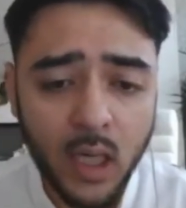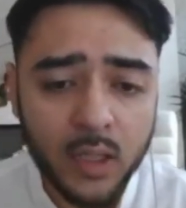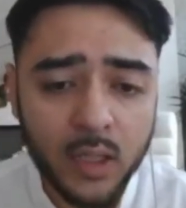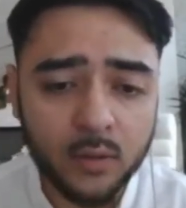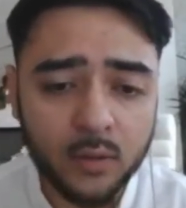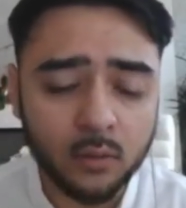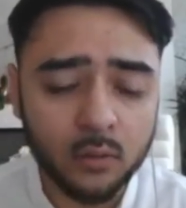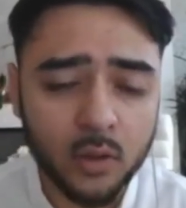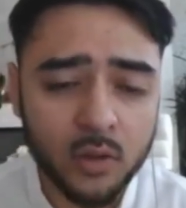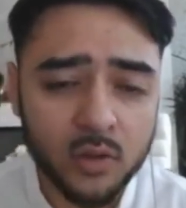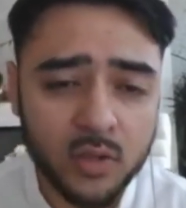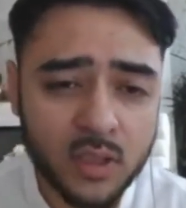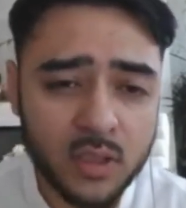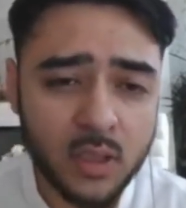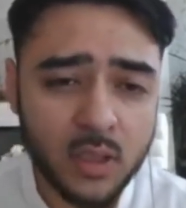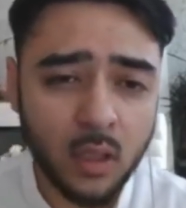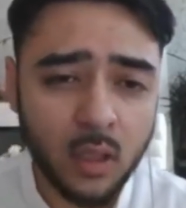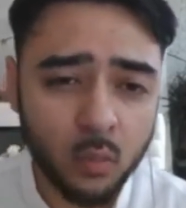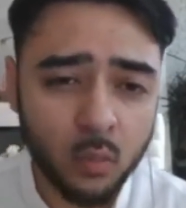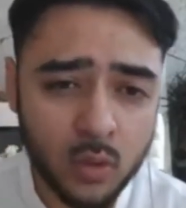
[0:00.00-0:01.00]
you'll notice
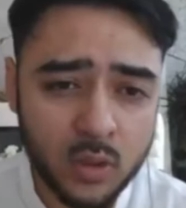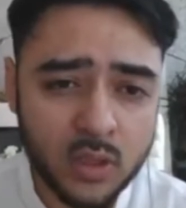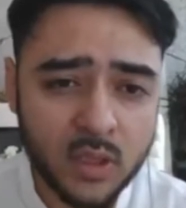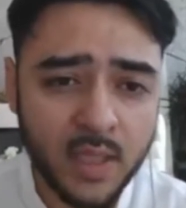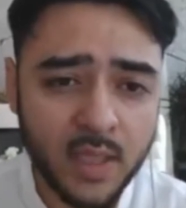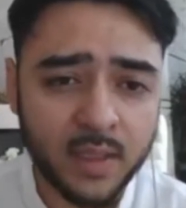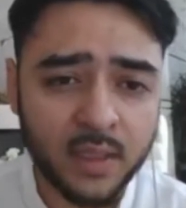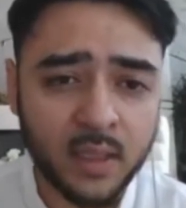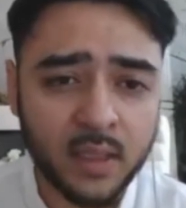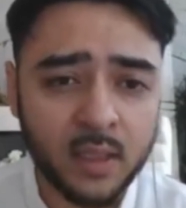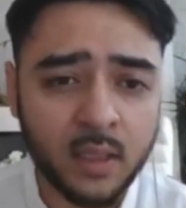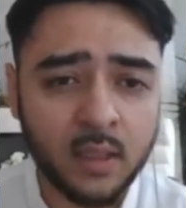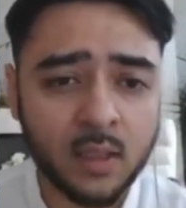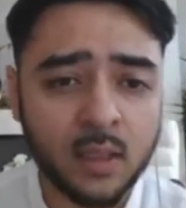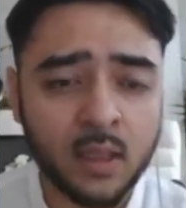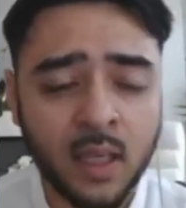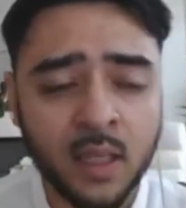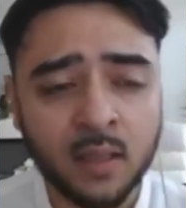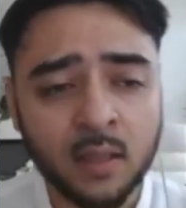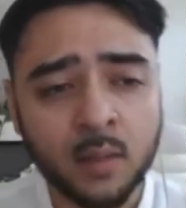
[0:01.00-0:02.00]
that I was saying
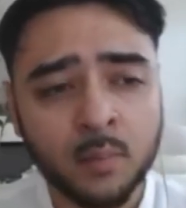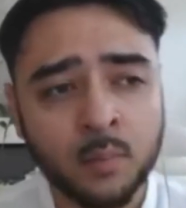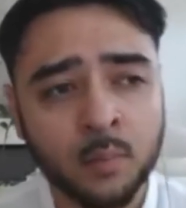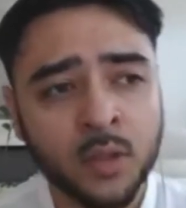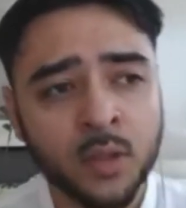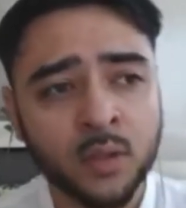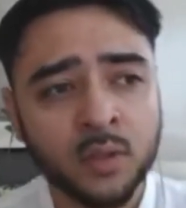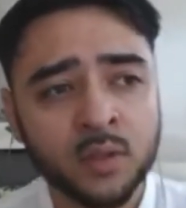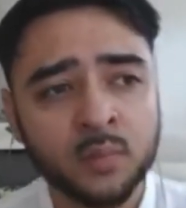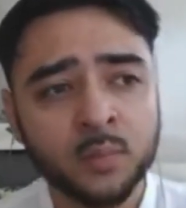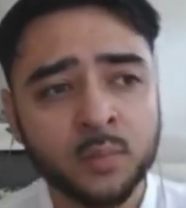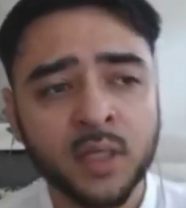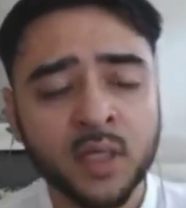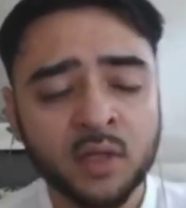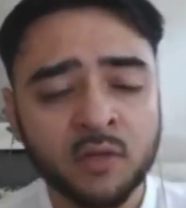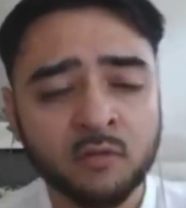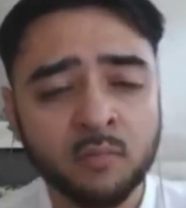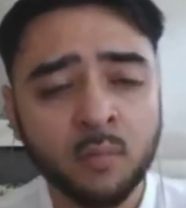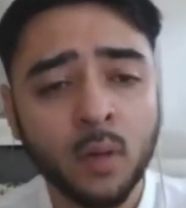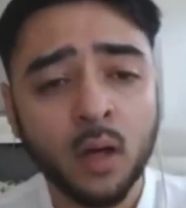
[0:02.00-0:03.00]
at the
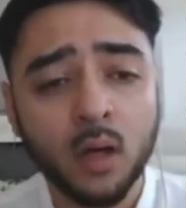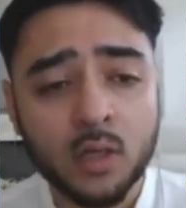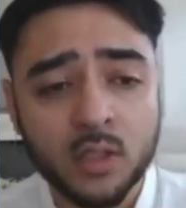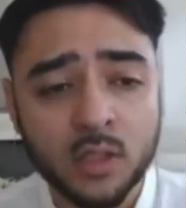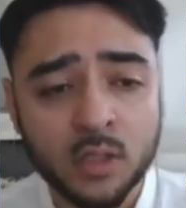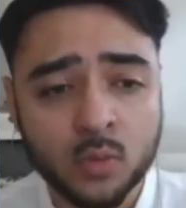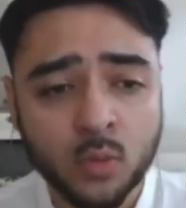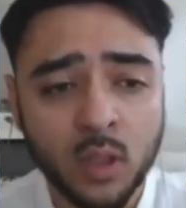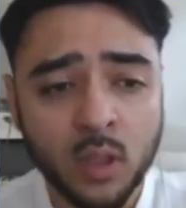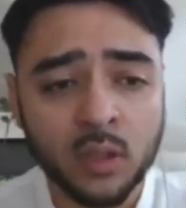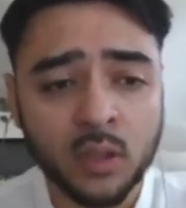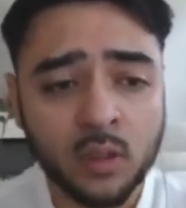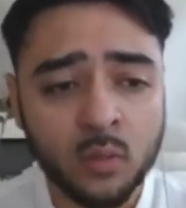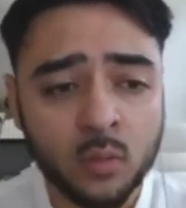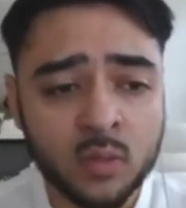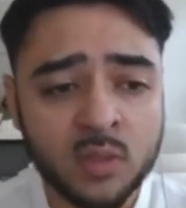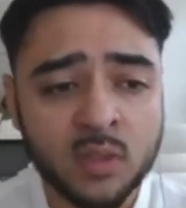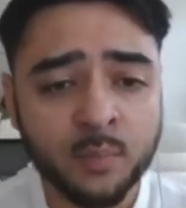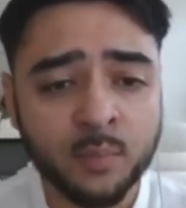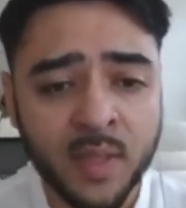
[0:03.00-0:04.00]
beginning of March as well that it
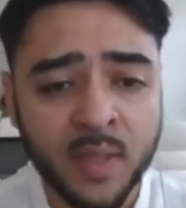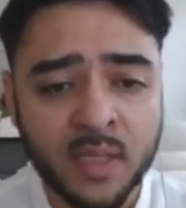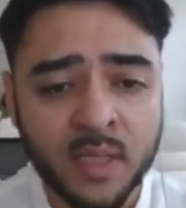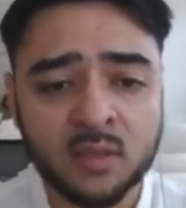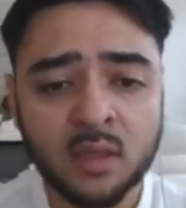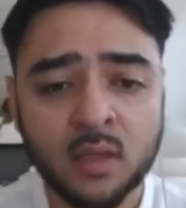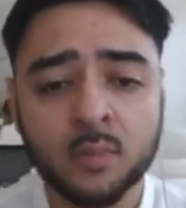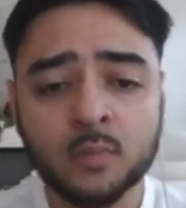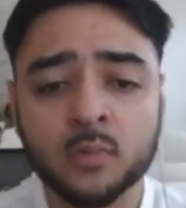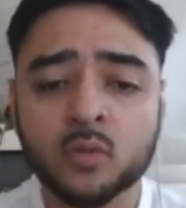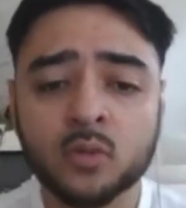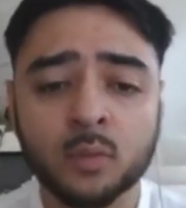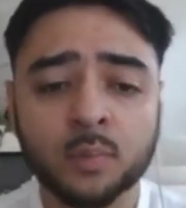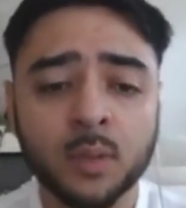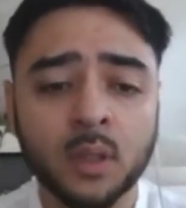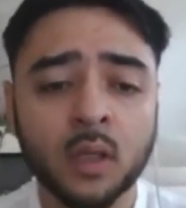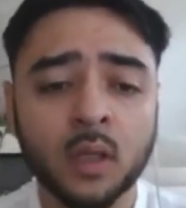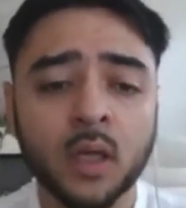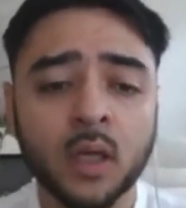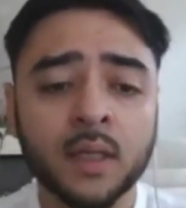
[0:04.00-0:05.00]
was the best time to
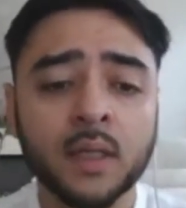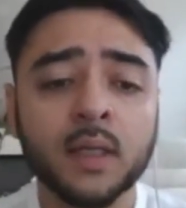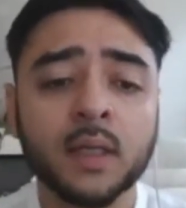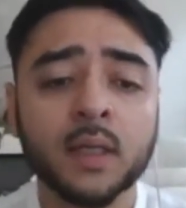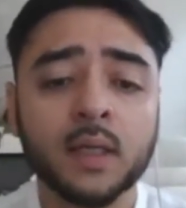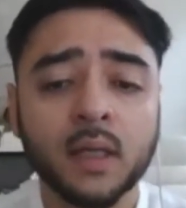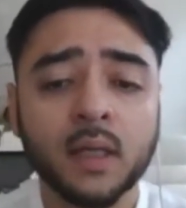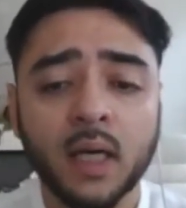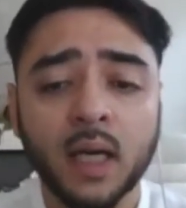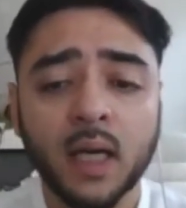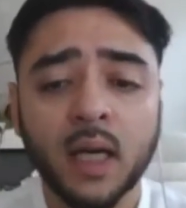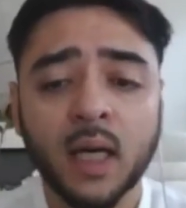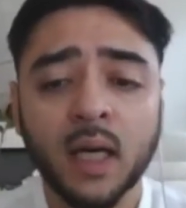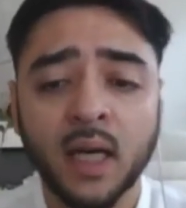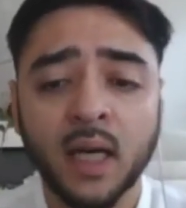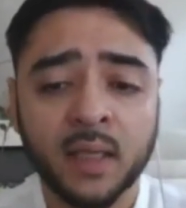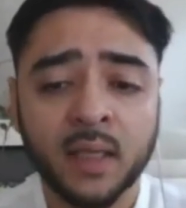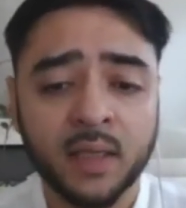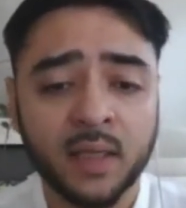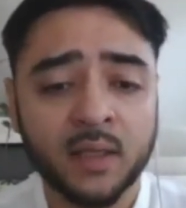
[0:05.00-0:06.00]
apply
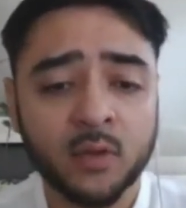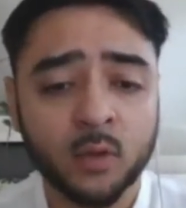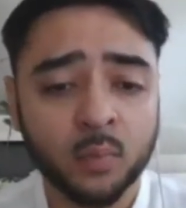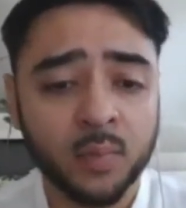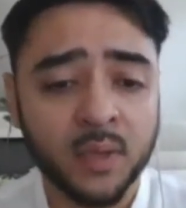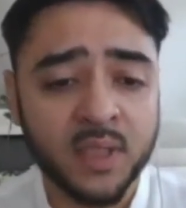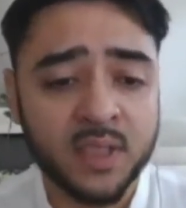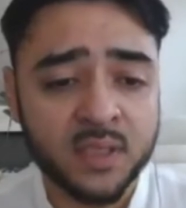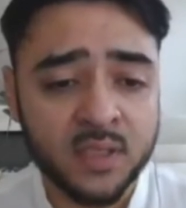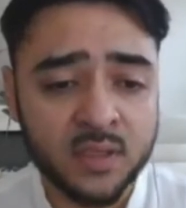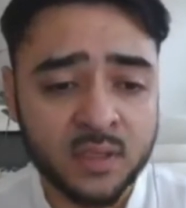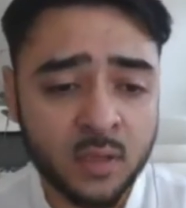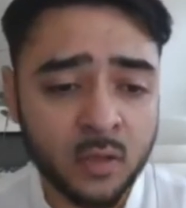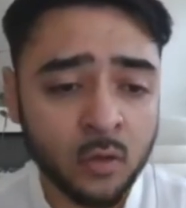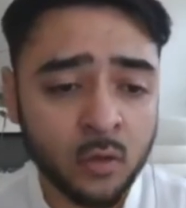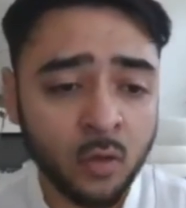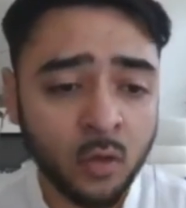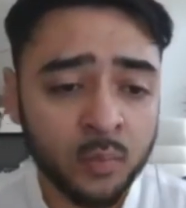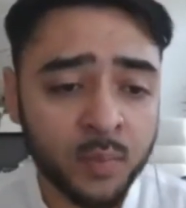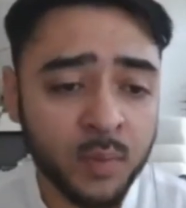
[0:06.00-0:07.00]
and get your places. And
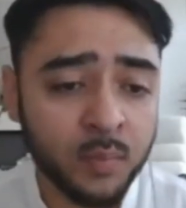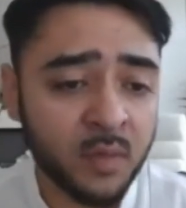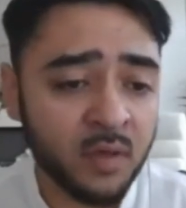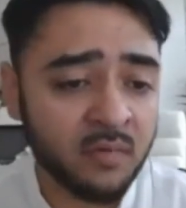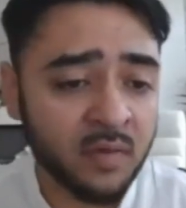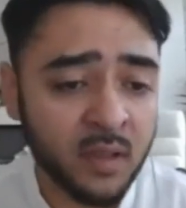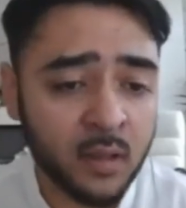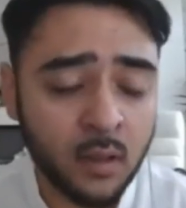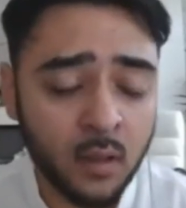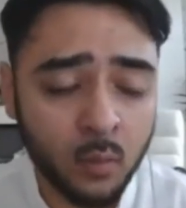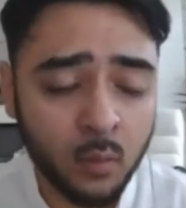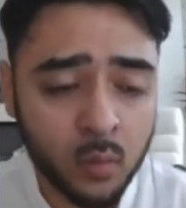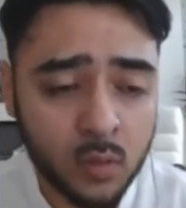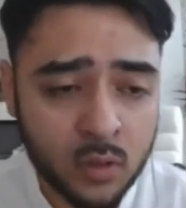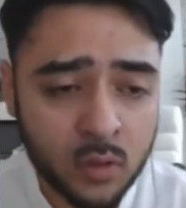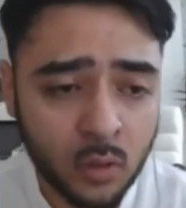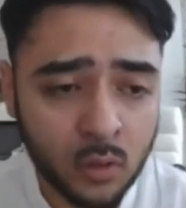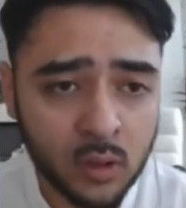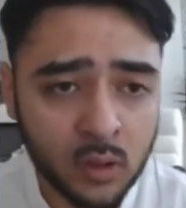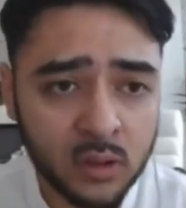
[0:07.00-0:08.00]
a lot of people have ended up with
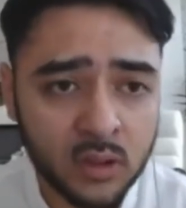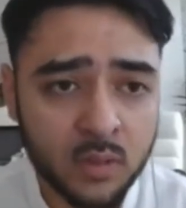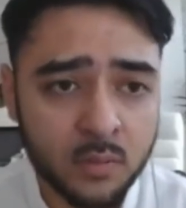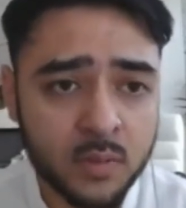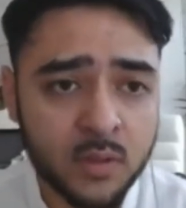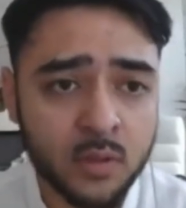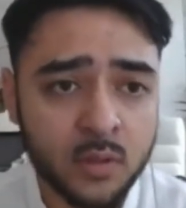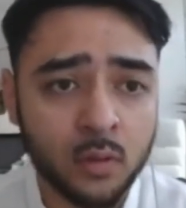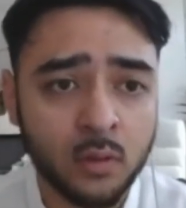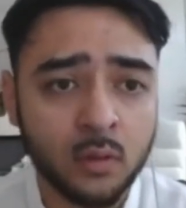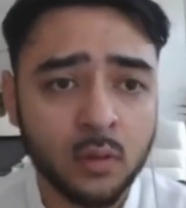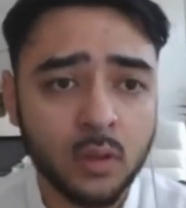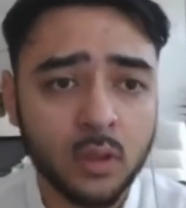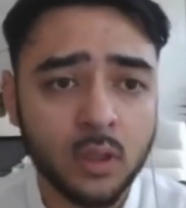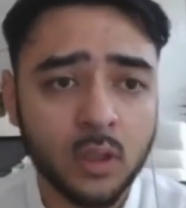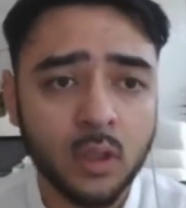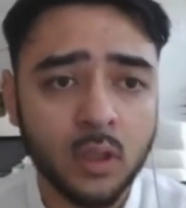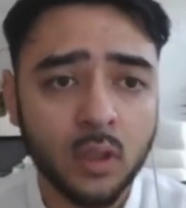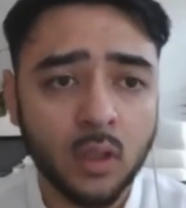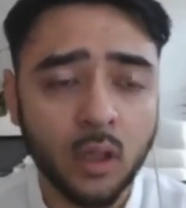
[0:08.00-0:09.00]
scholarships. So
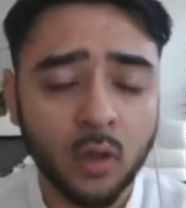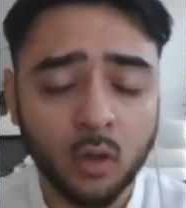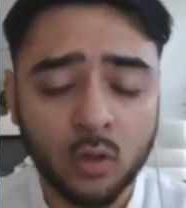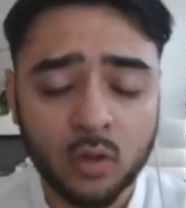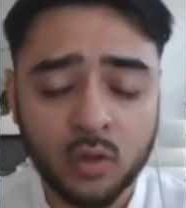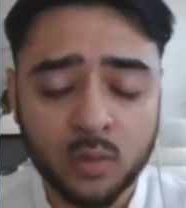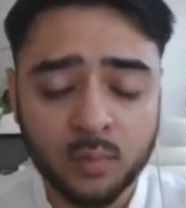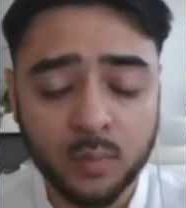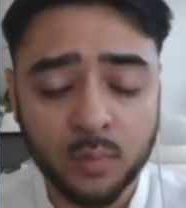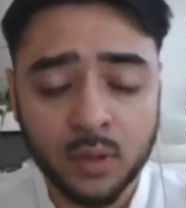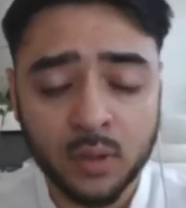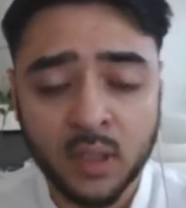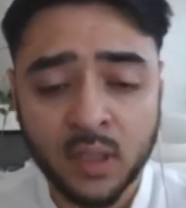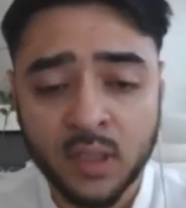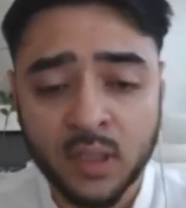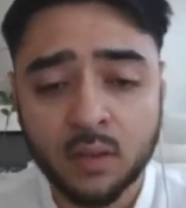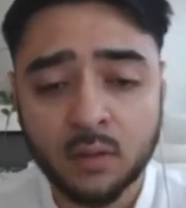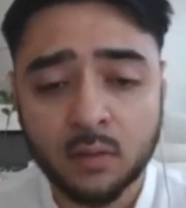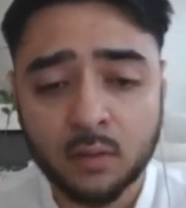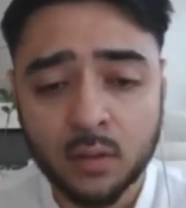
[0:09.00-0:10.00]
a lot of the people that are
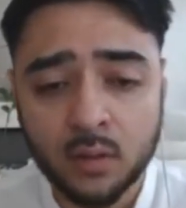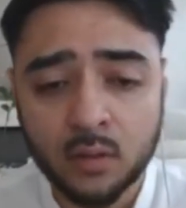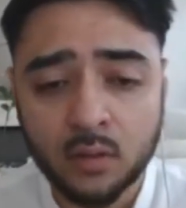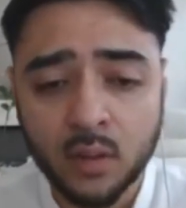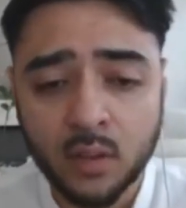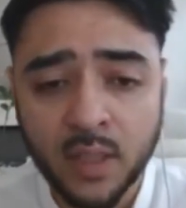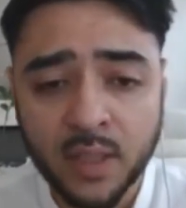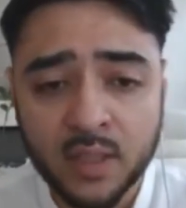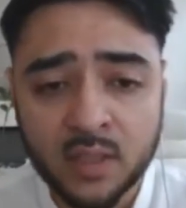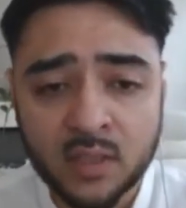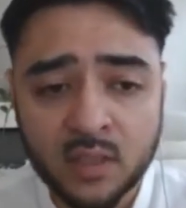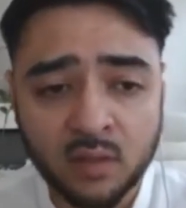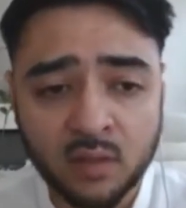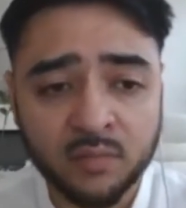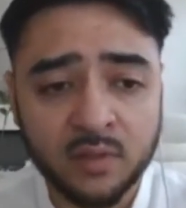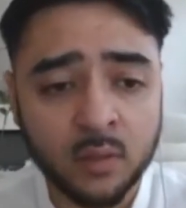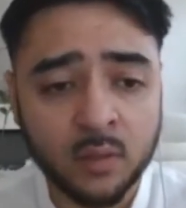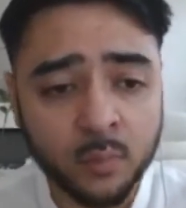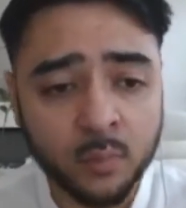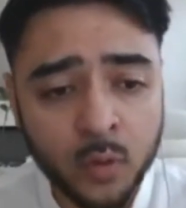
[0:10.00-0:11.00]
here in the UK itself
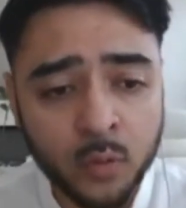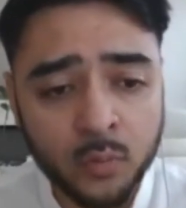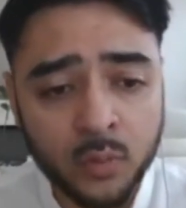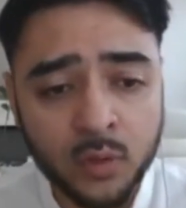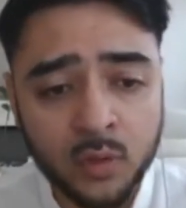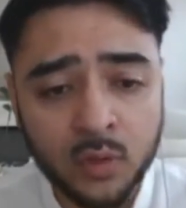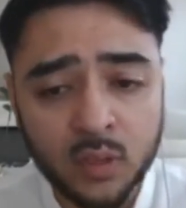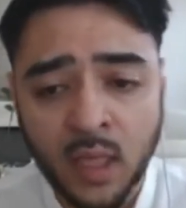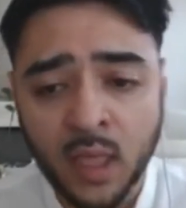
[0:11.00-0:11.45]
at the moment,